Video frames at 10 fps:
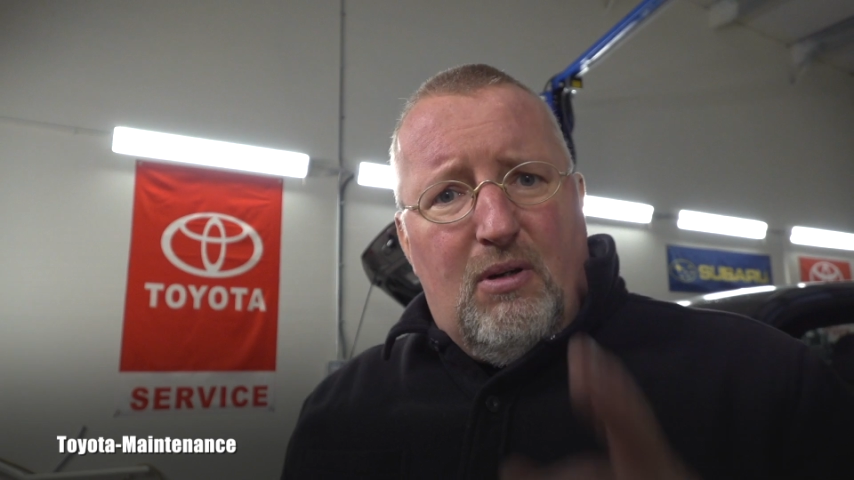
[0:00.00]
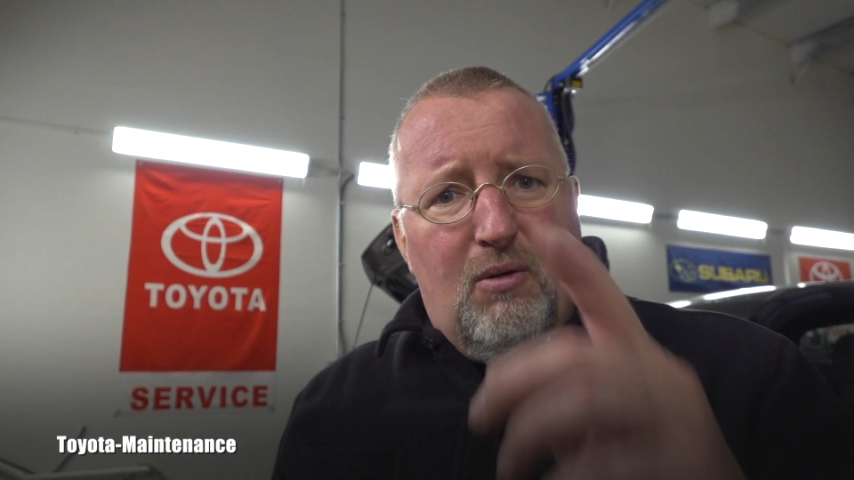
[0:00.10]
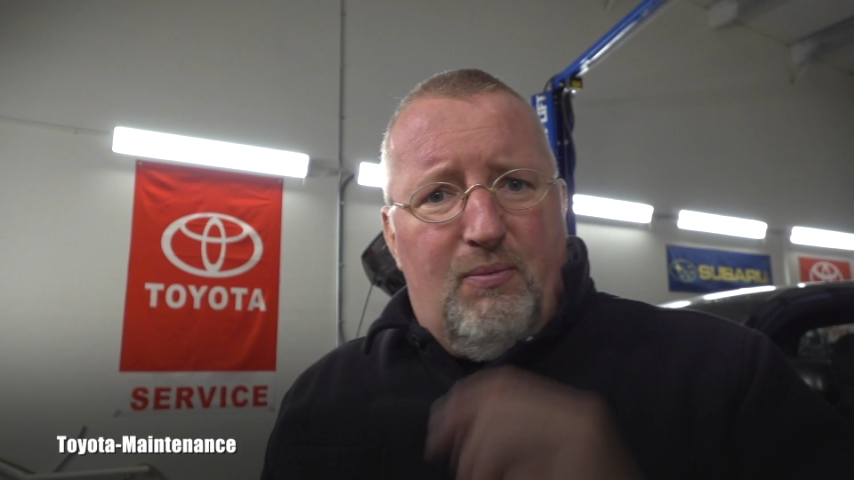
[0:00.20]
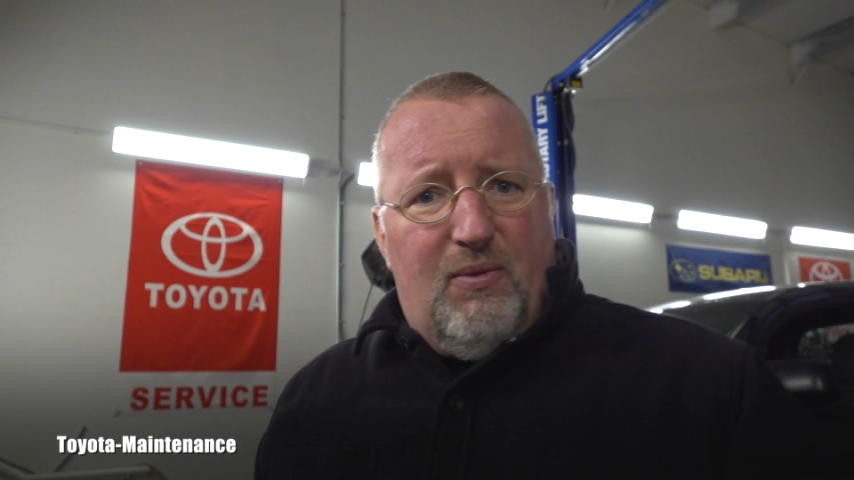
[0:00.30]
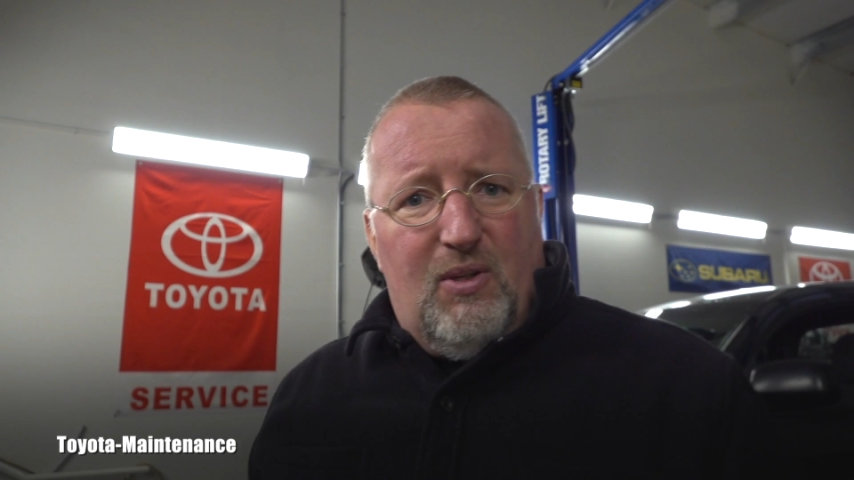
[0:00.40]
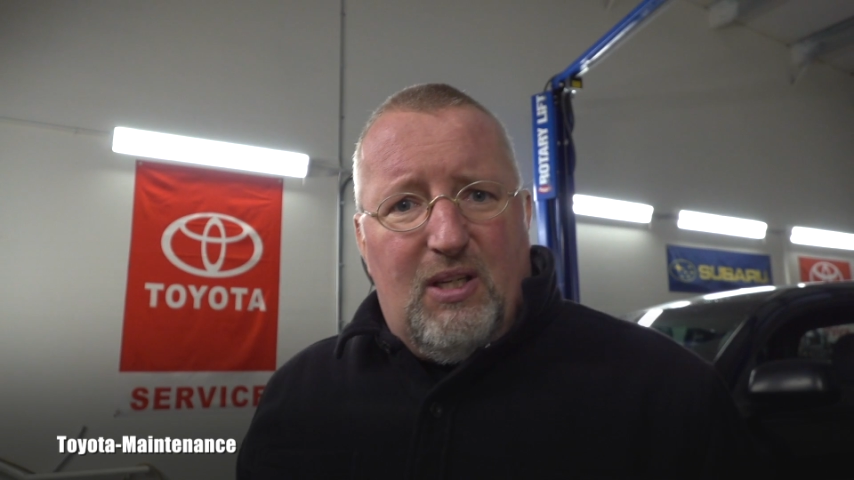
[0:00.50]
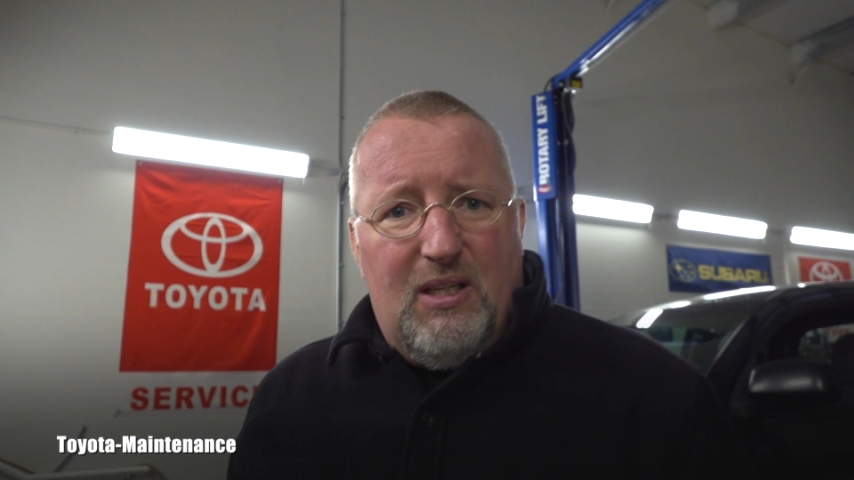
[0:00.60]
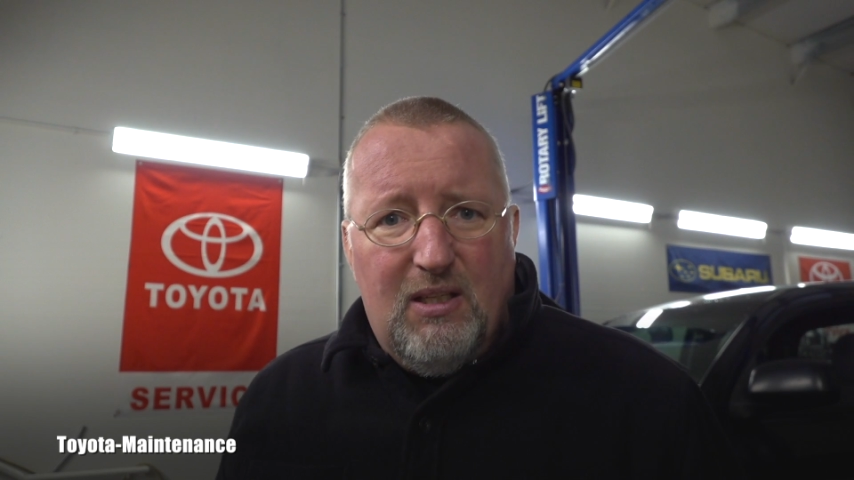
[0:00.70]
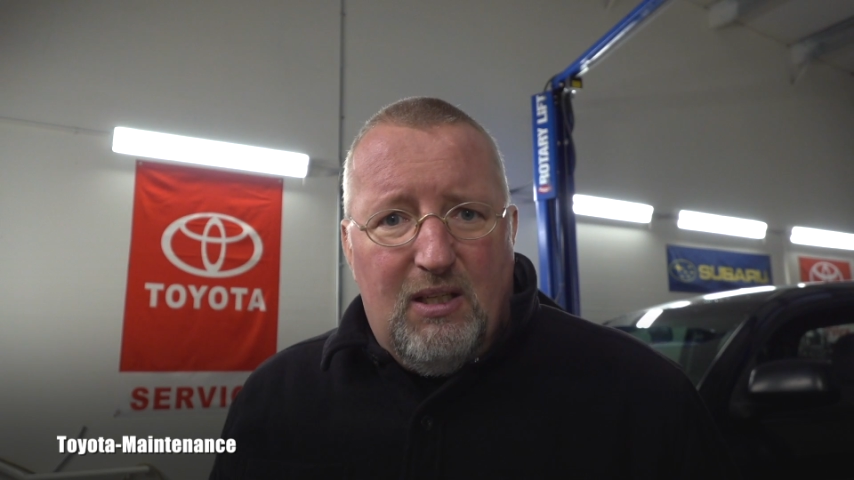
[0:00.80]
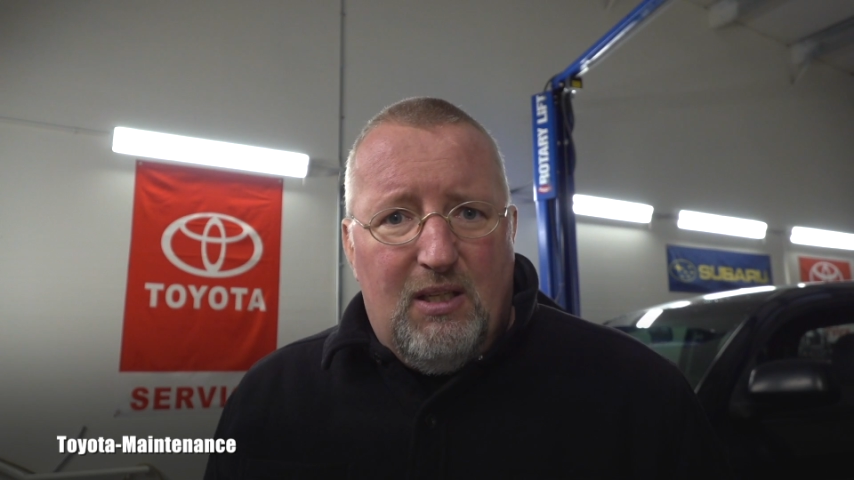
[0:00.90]
hopefully
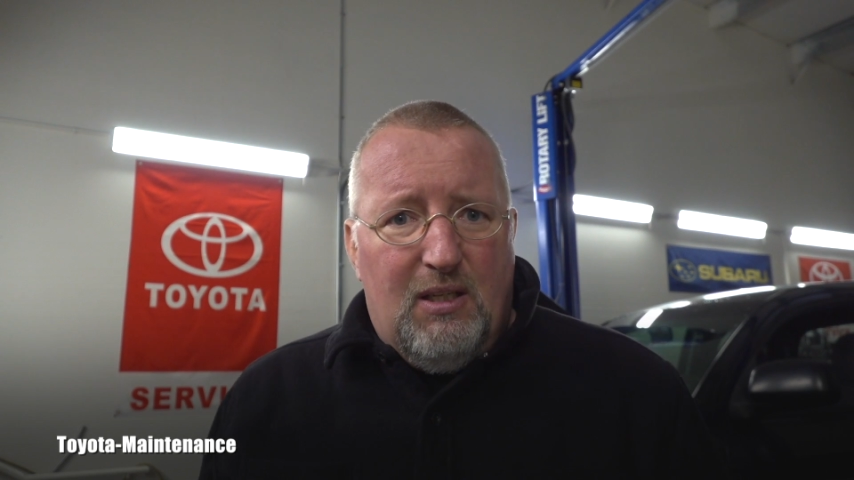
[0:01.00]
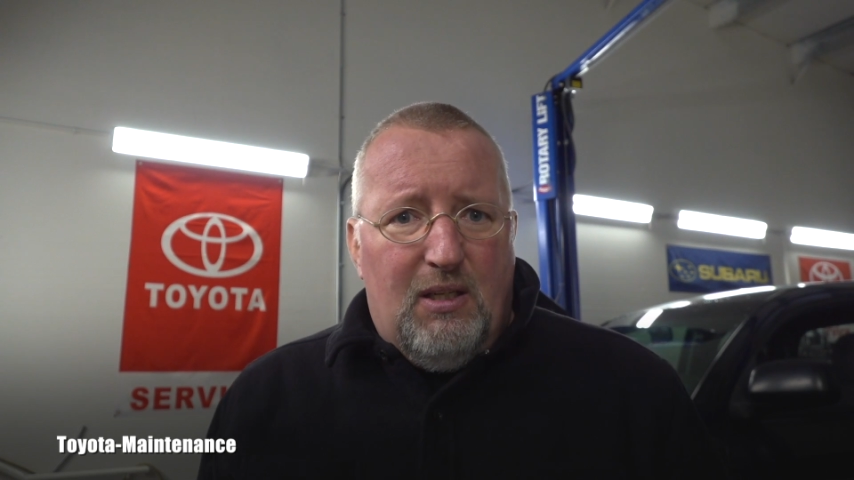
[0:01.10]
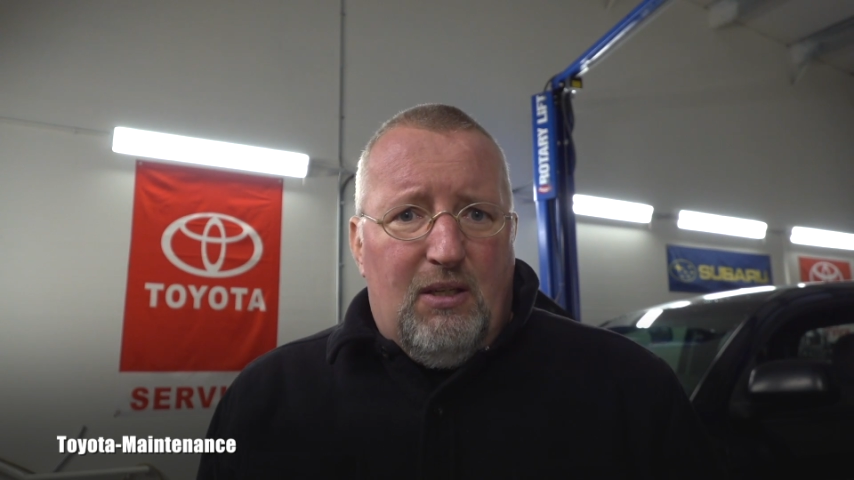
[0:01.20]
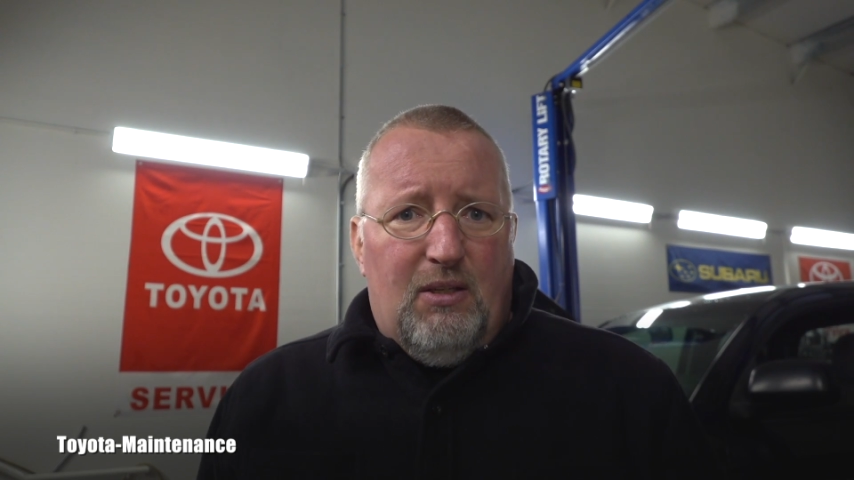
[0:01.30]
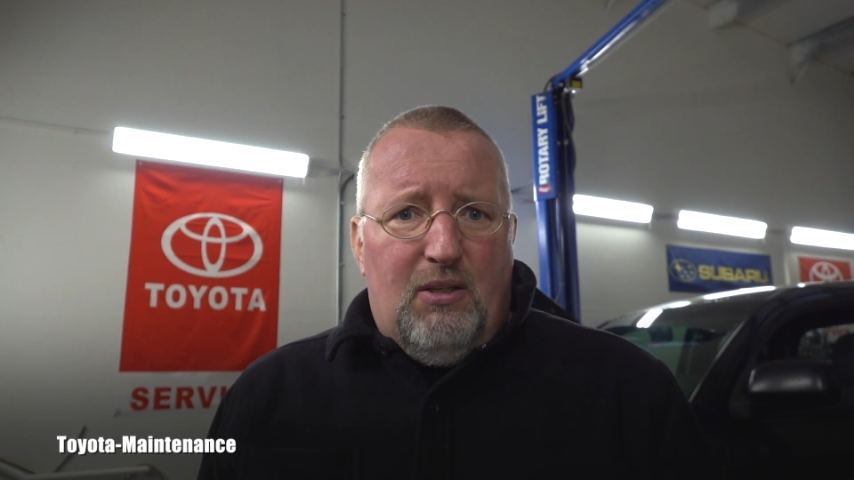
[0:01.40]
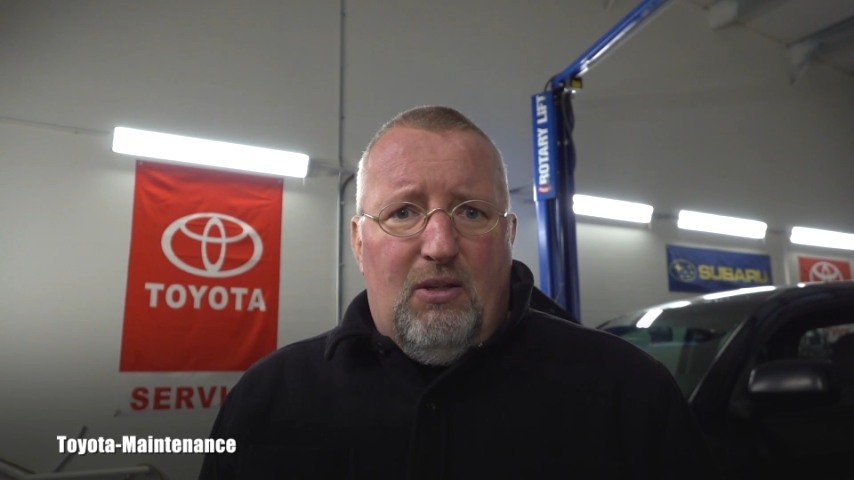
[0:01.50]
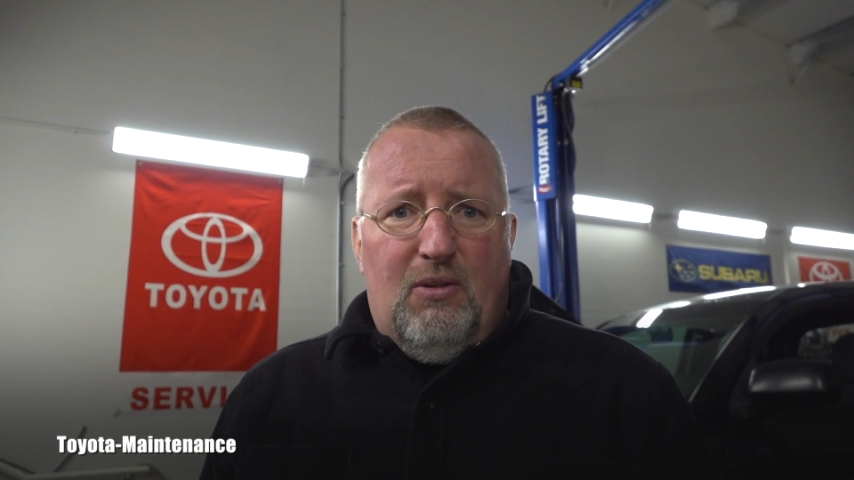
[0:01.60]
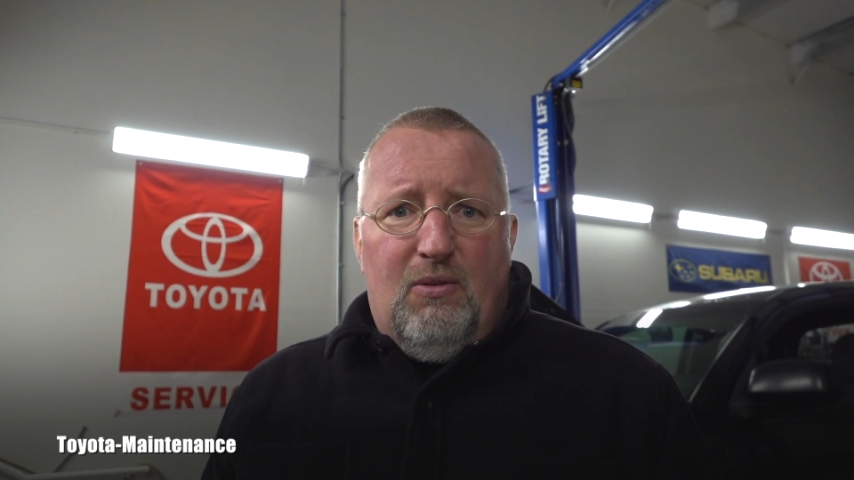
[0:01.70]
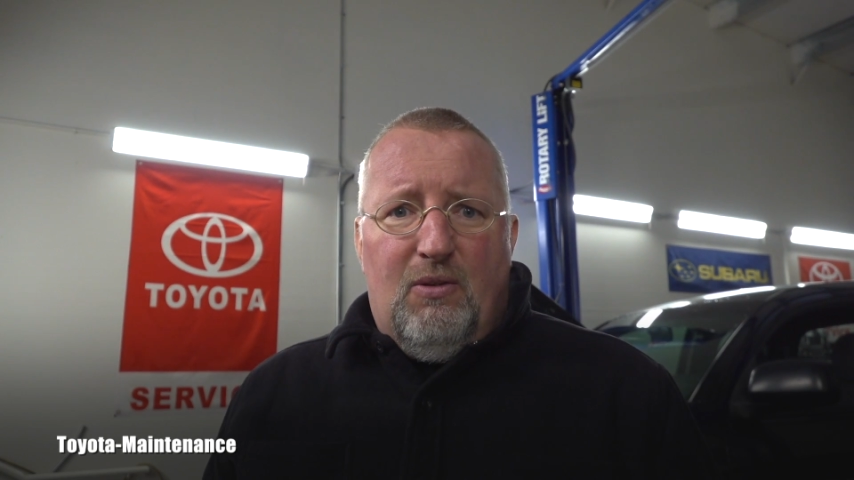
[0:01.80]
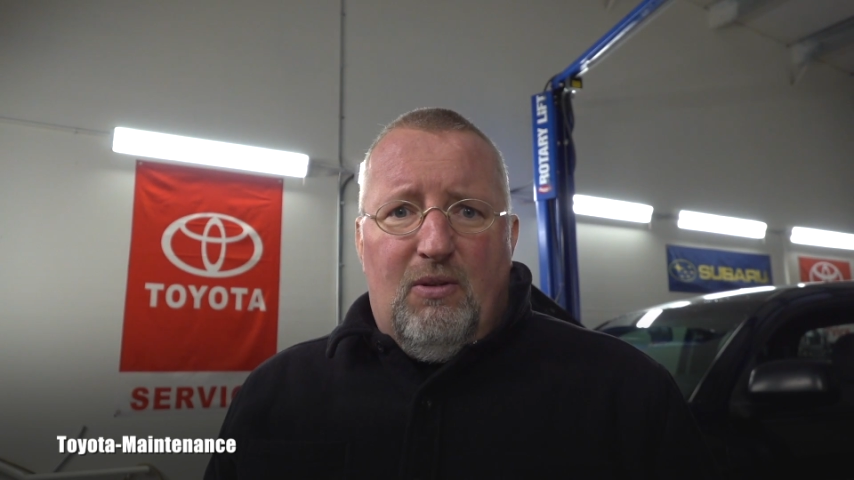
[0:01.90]

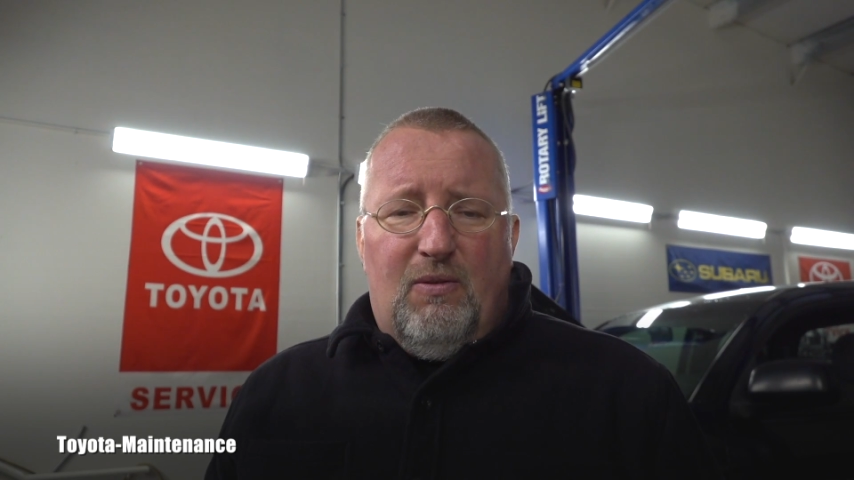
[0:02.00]
you